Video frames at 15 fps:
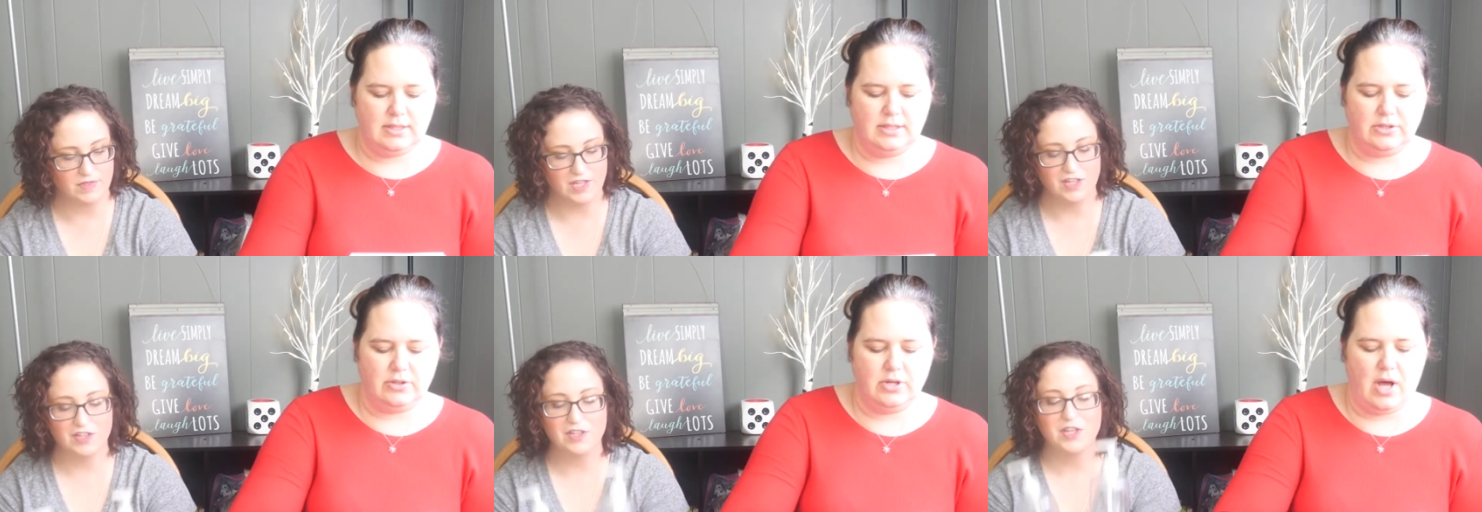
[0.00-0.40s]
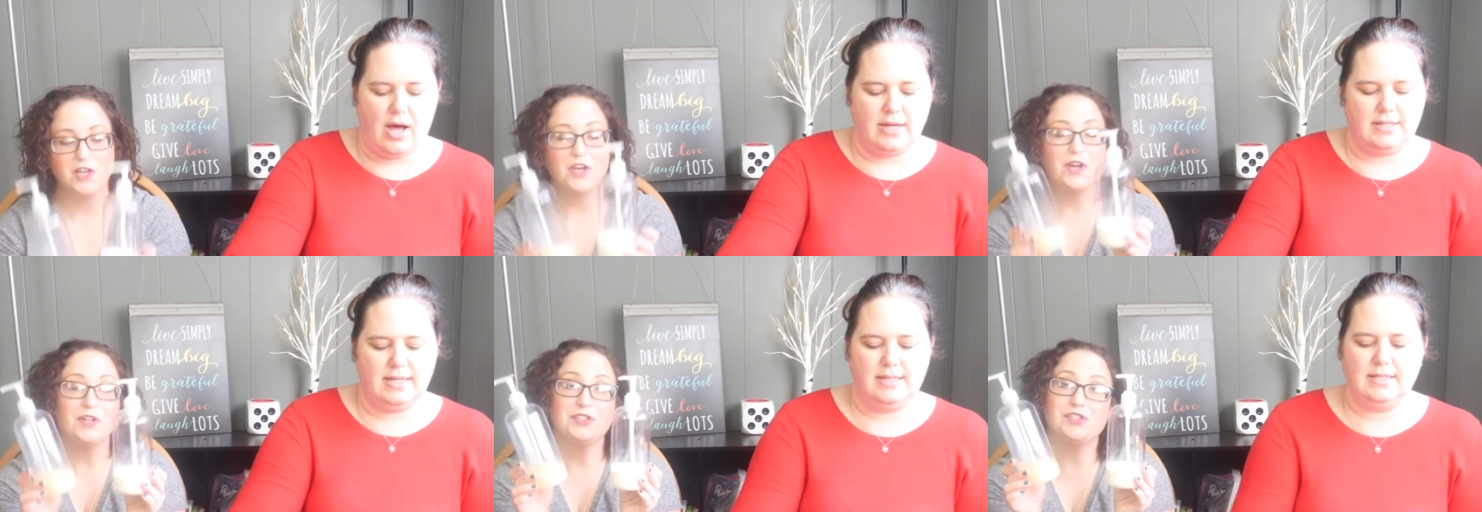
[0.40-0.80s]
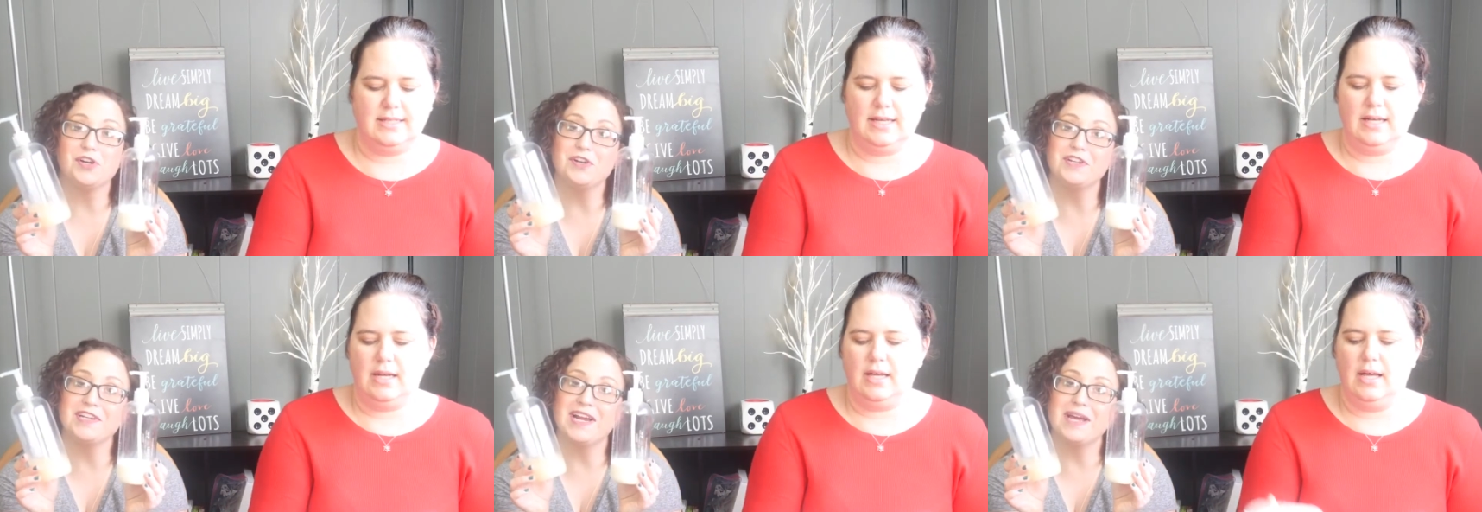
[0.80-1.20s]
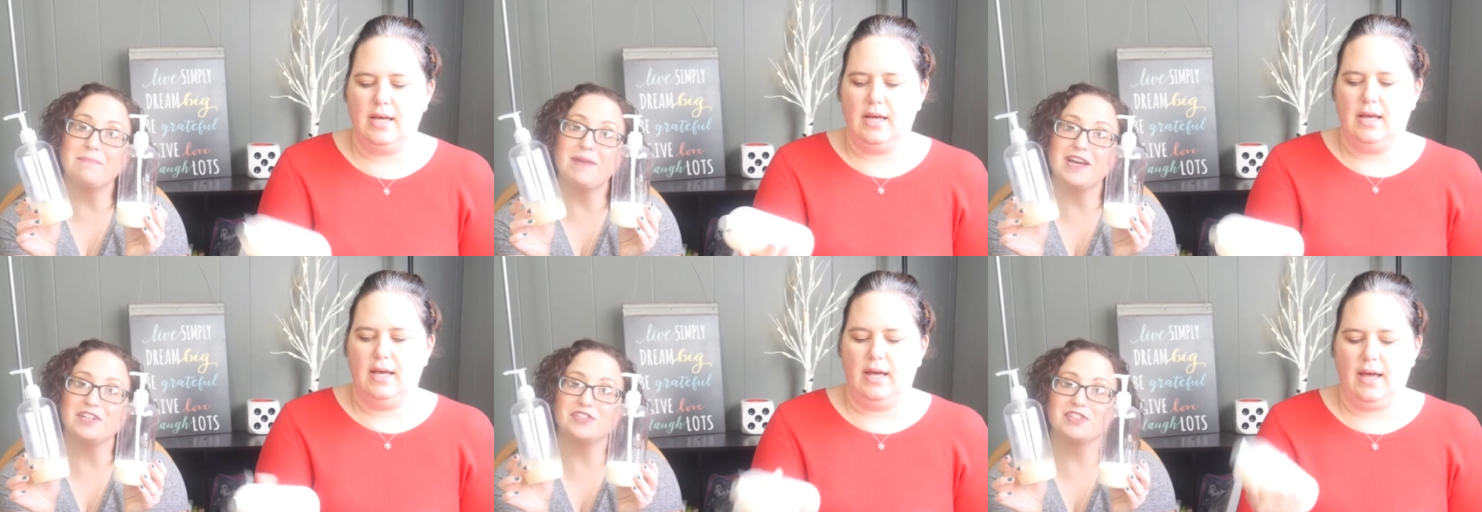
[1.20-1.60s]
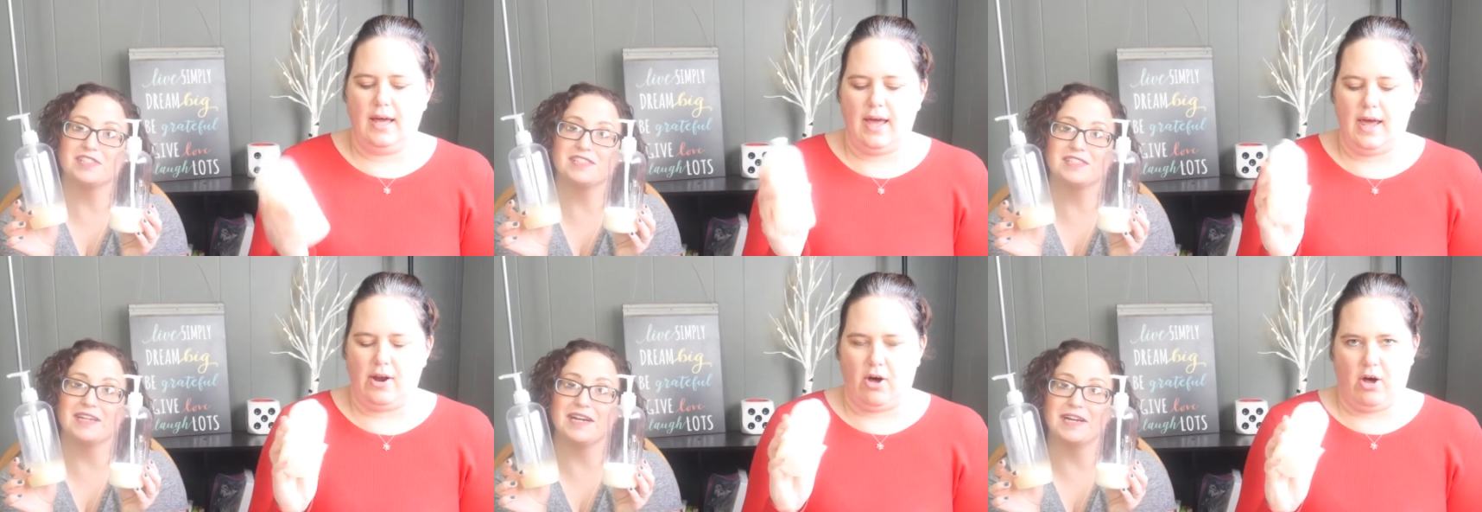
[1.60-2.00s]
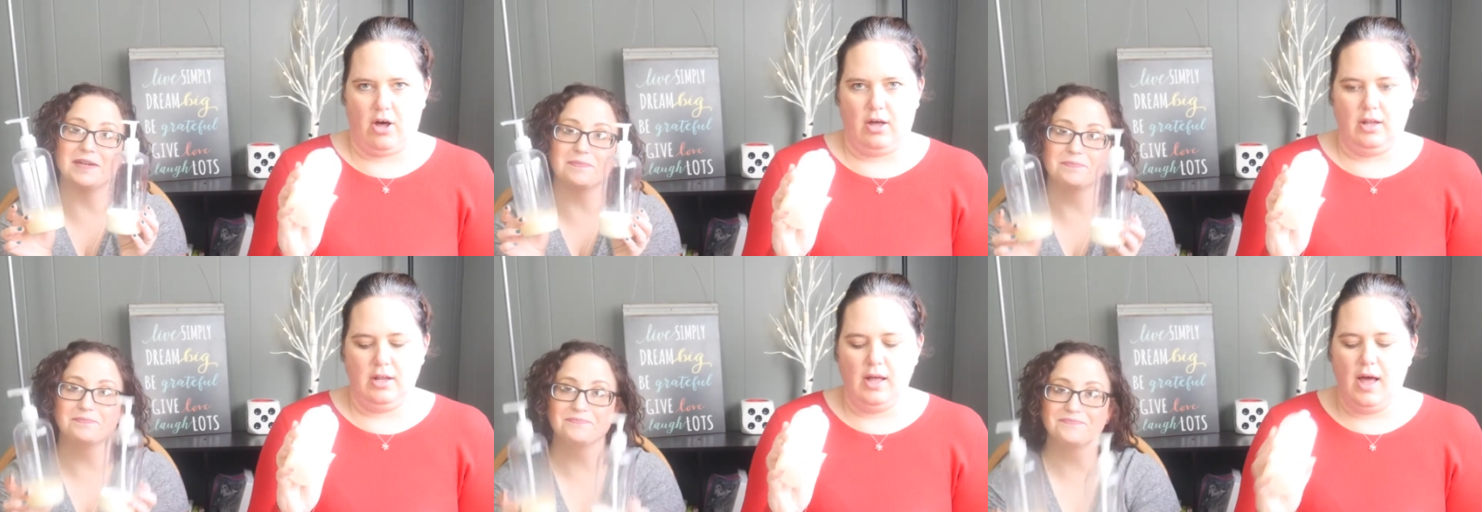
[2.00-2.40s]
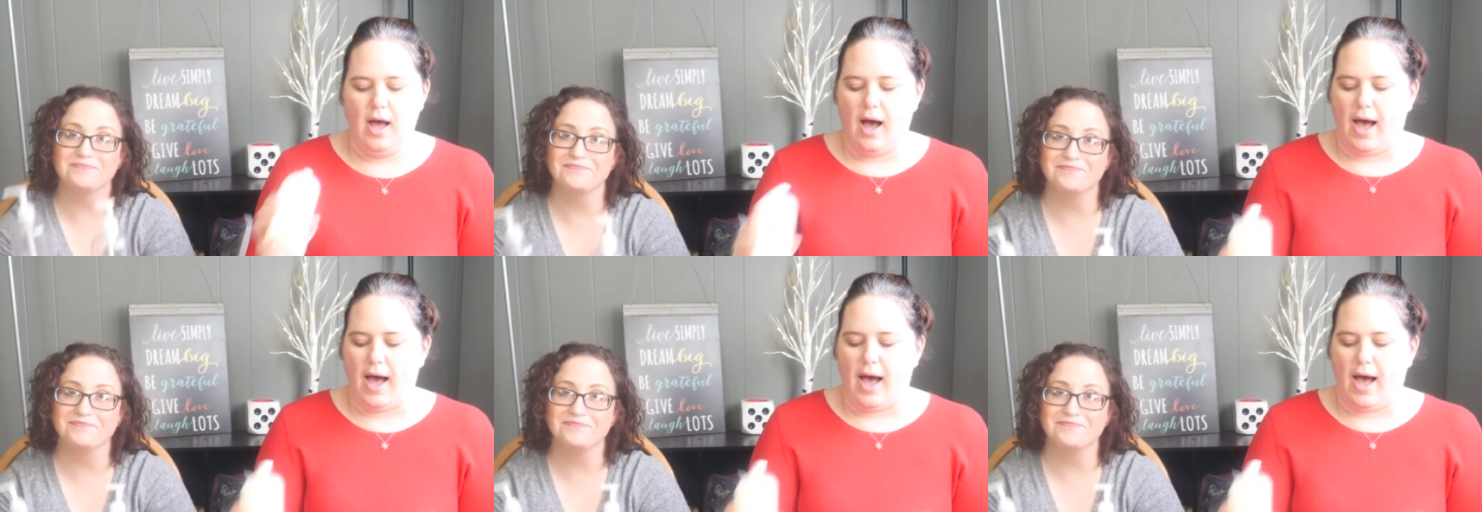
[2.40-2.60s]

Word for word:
Speaker 1: These are not tinted. Dawn and I matched this at time. all.